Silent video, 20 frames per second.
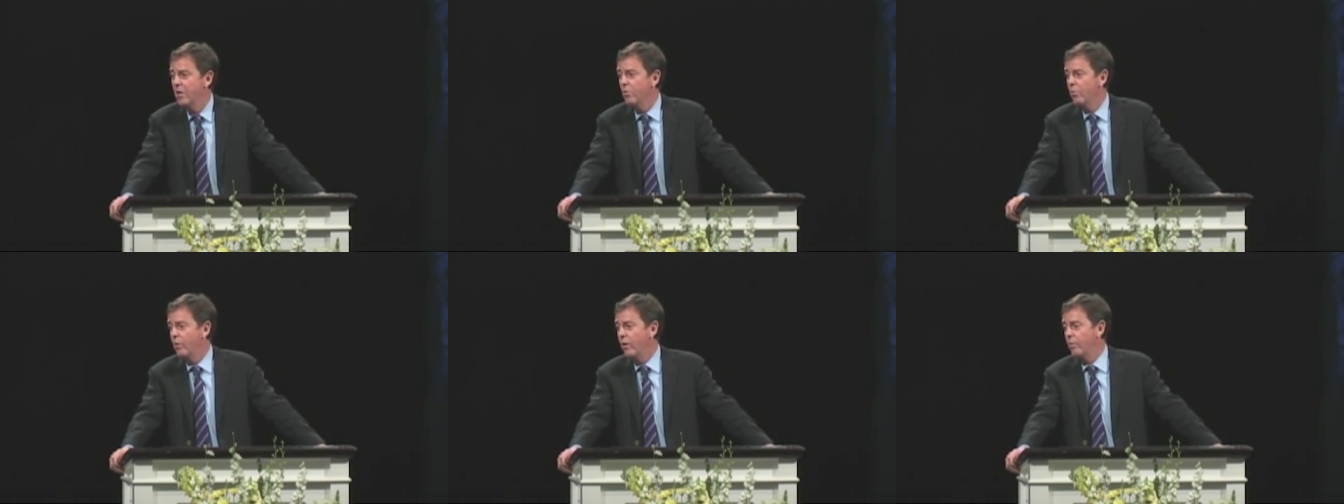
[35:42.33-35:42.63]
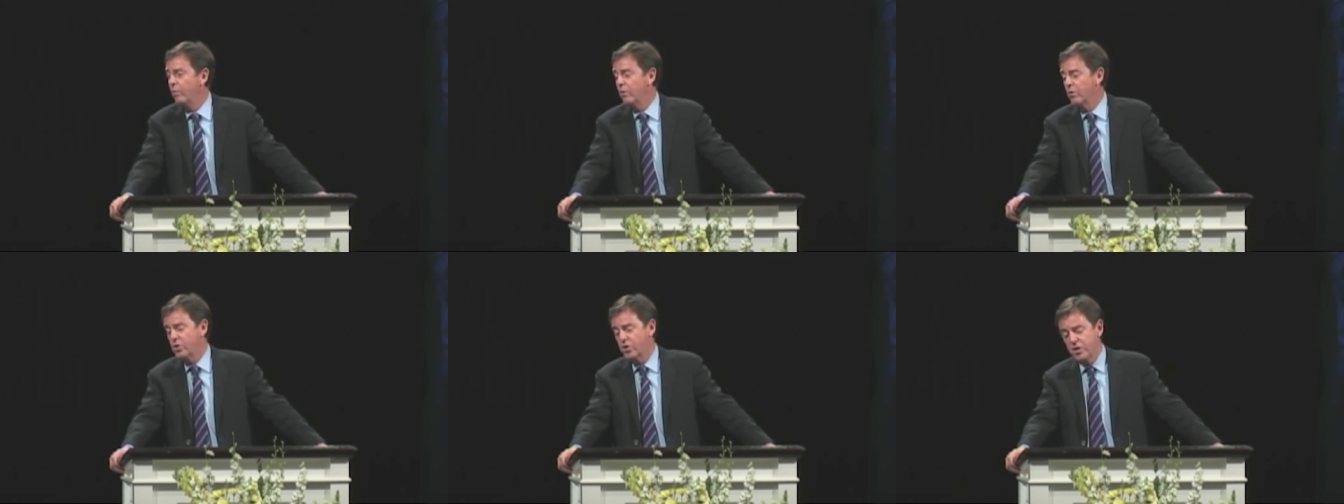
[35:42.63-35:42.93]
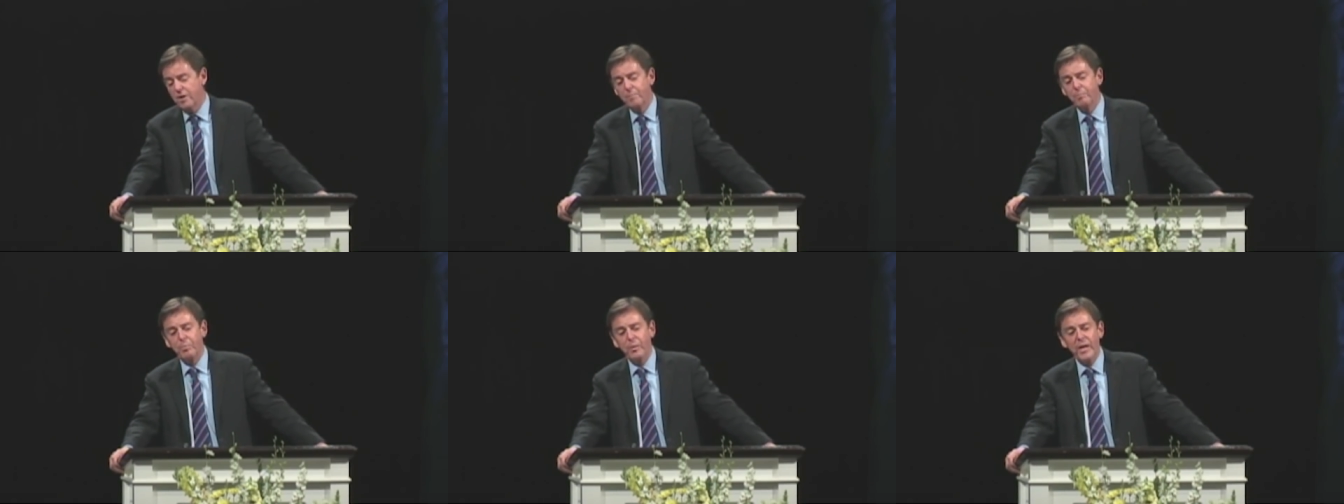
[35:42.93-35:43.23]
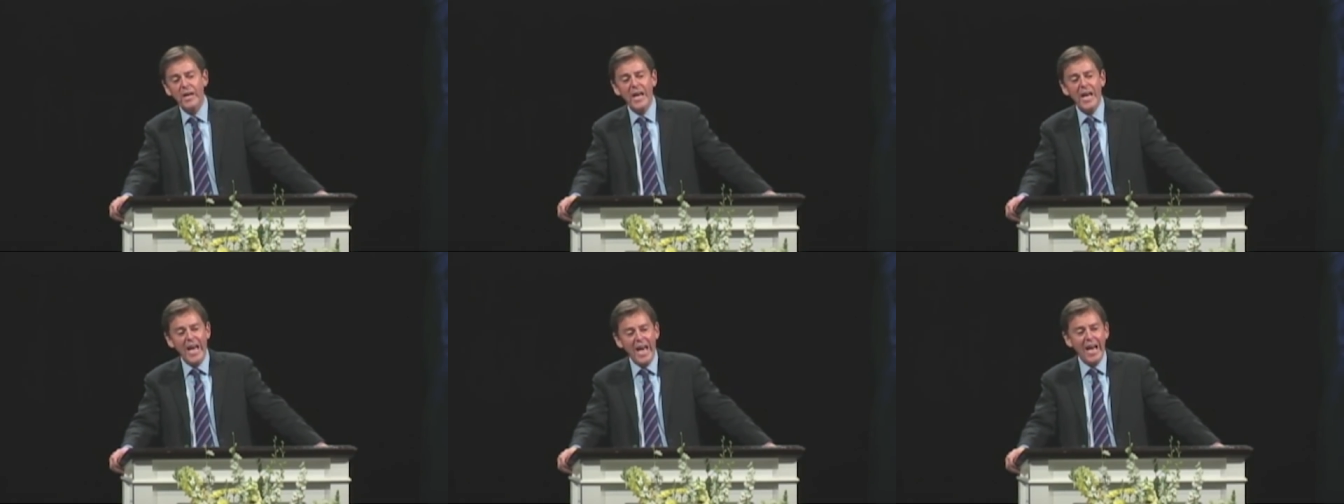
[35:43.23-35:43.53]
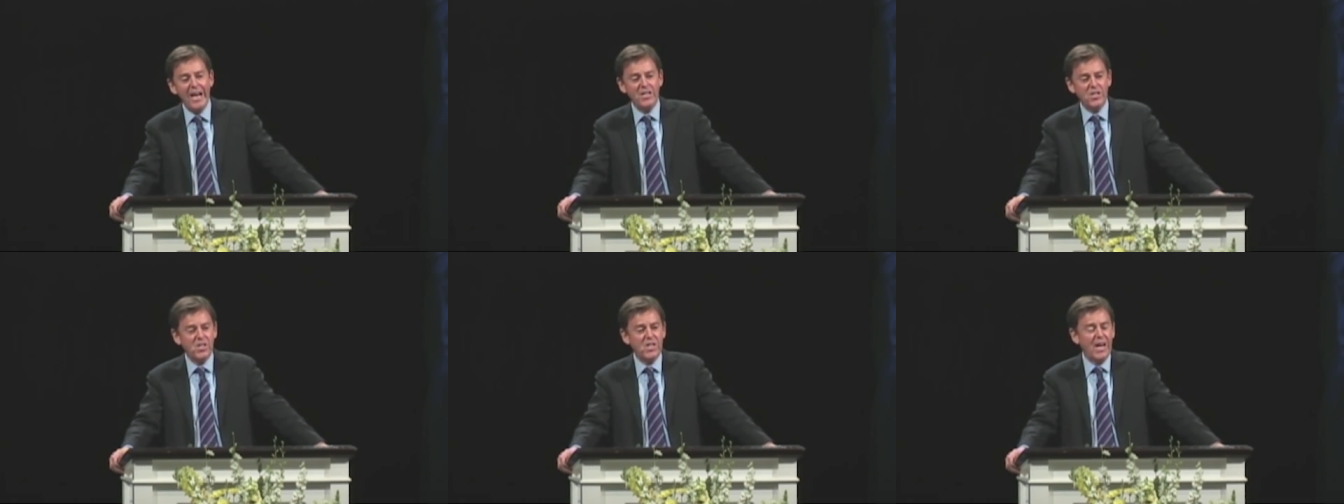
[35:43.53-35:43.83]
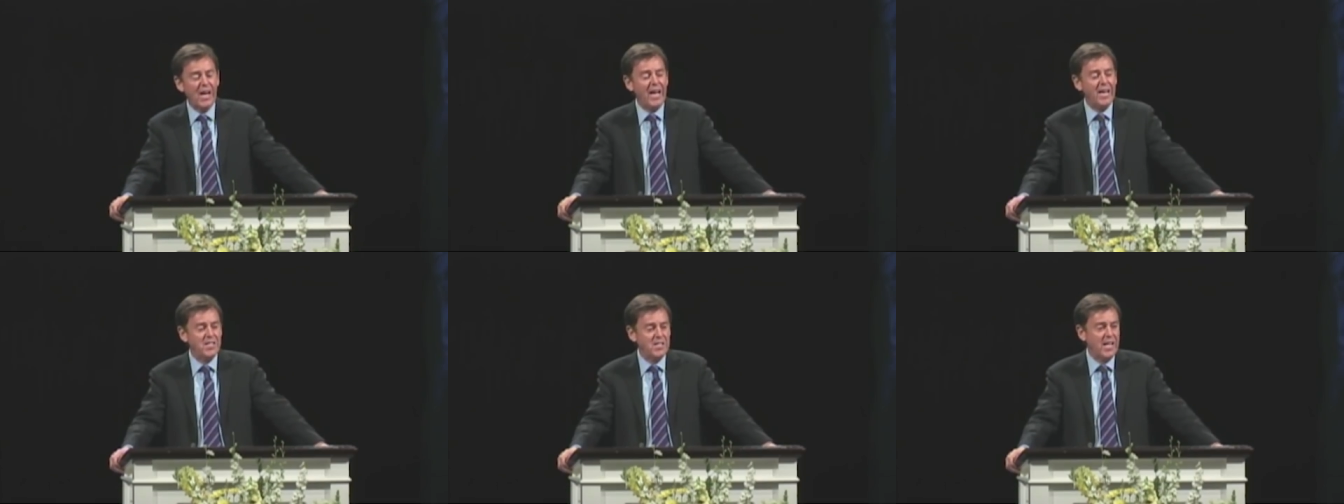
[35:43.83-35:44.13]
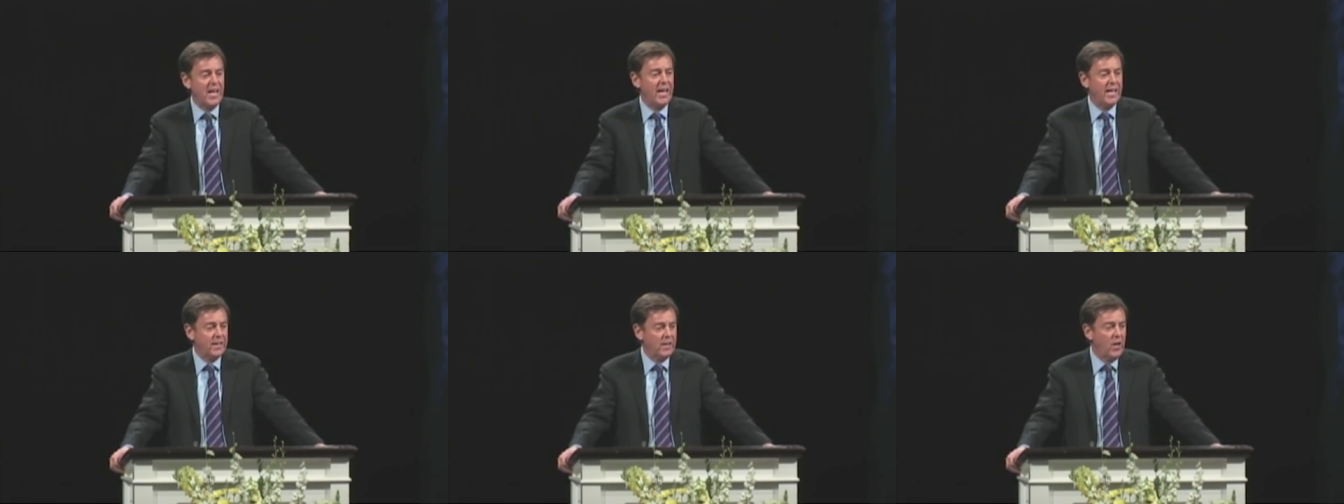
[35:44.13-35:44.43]
we will simply excise
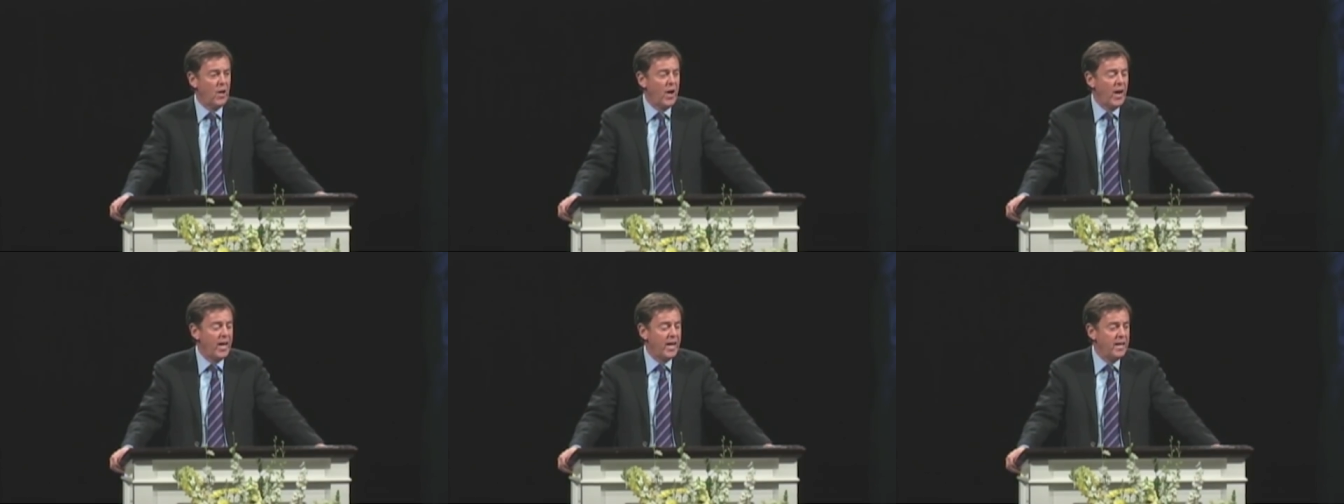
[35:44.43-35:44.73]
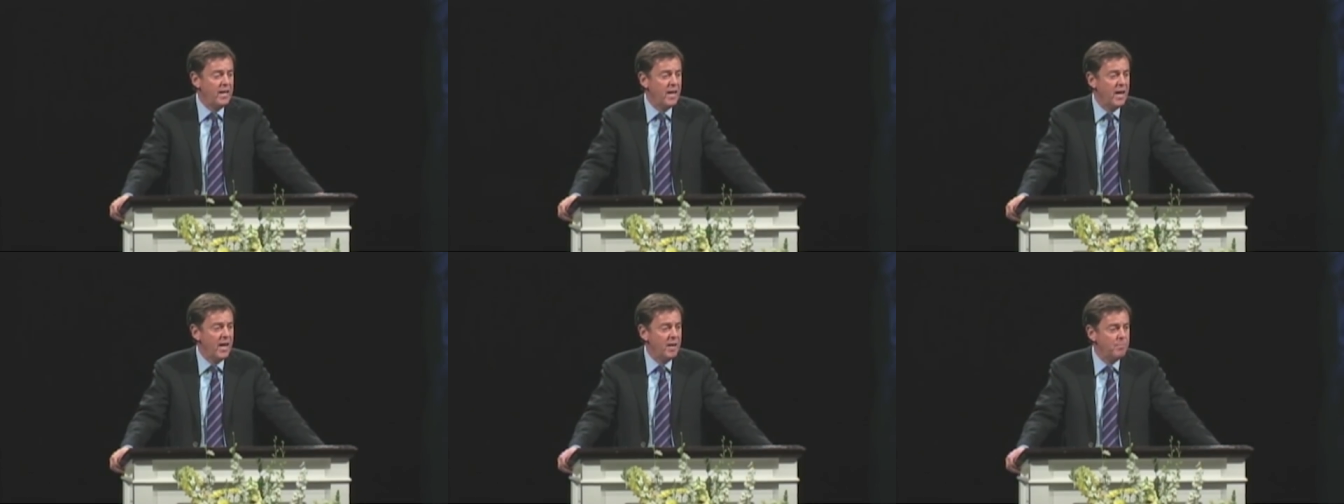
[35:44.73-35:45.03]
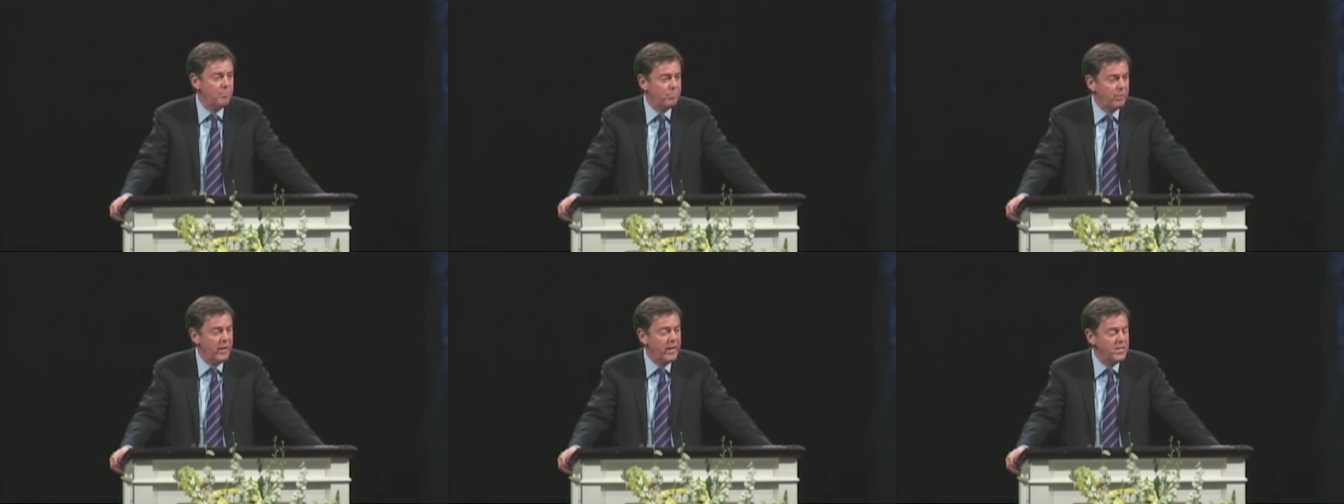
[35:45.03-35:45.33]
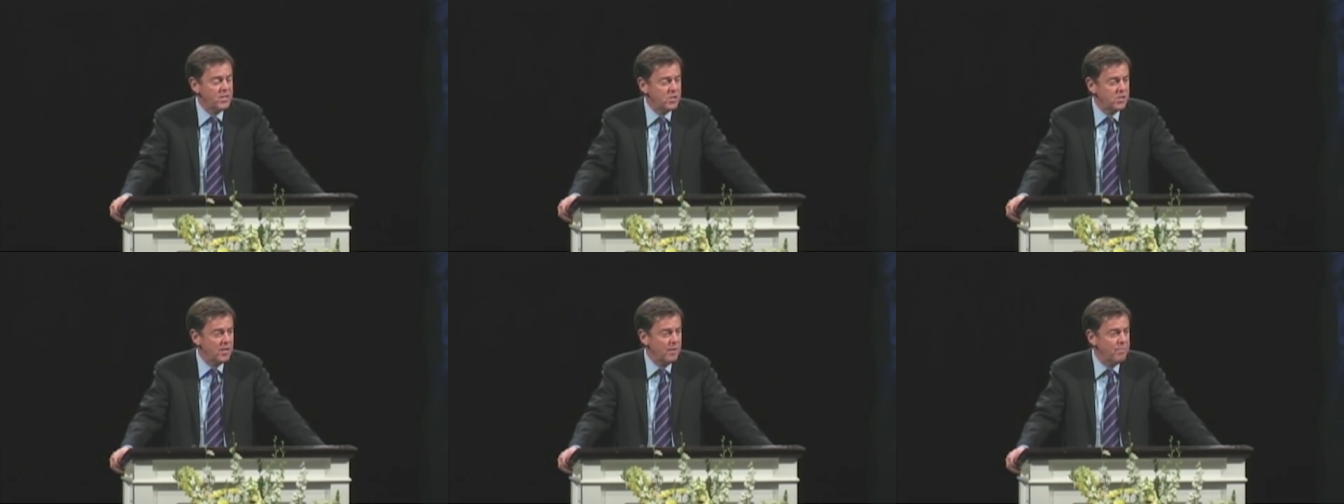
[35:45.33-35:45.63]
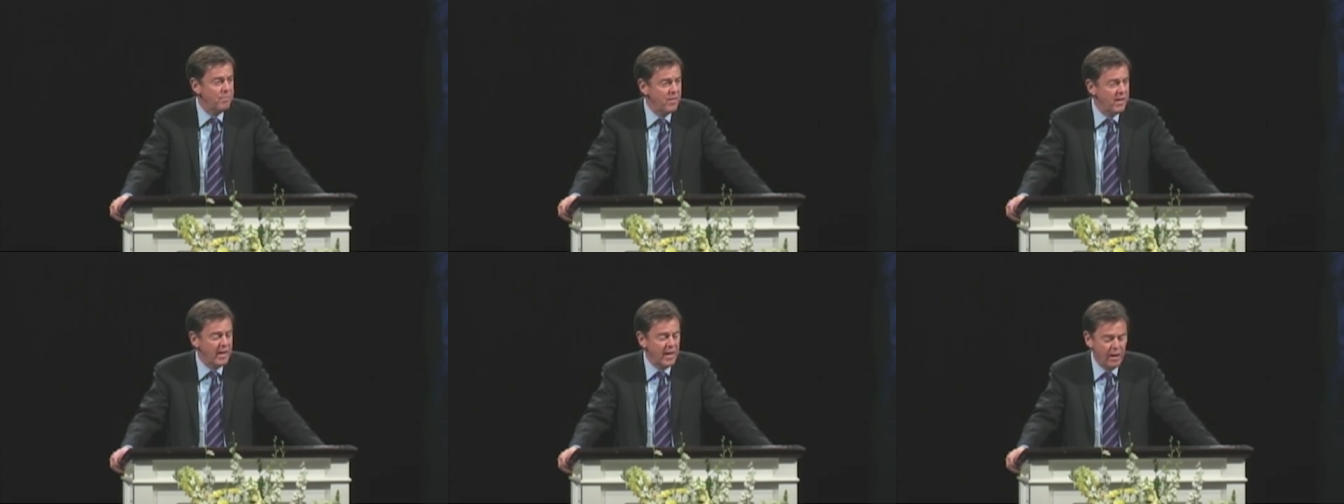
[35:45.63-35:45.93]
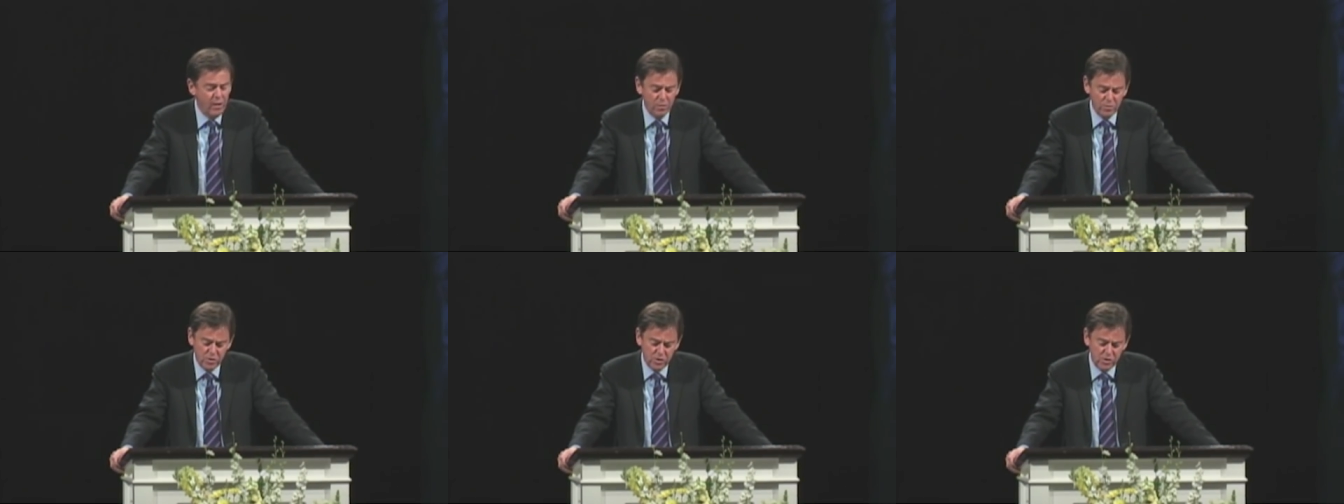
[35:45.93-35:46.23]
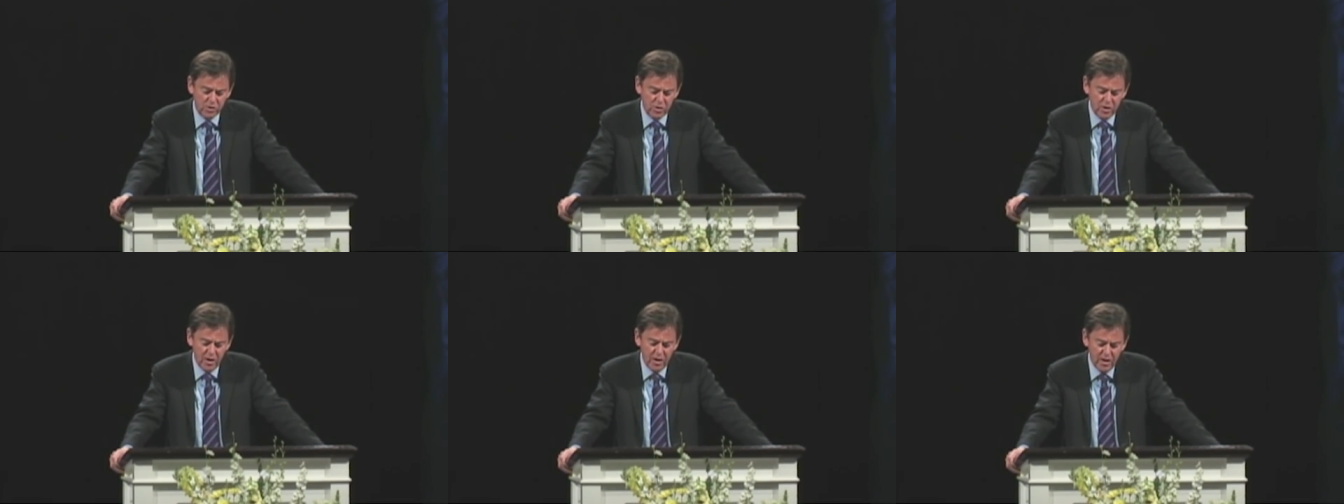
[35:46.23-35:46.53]
that line and place something
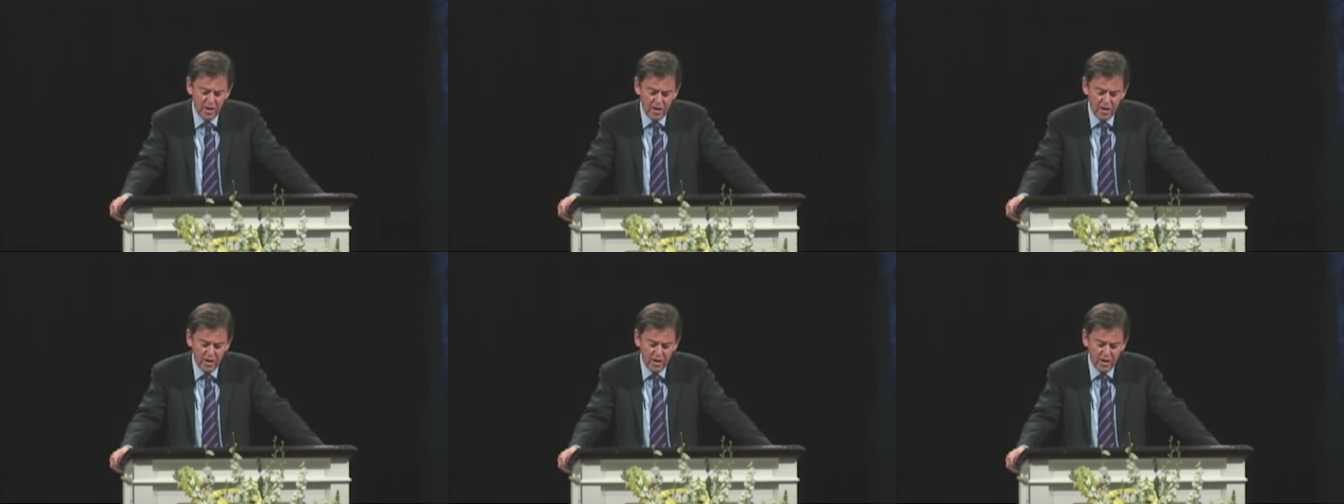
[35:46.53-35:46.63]
else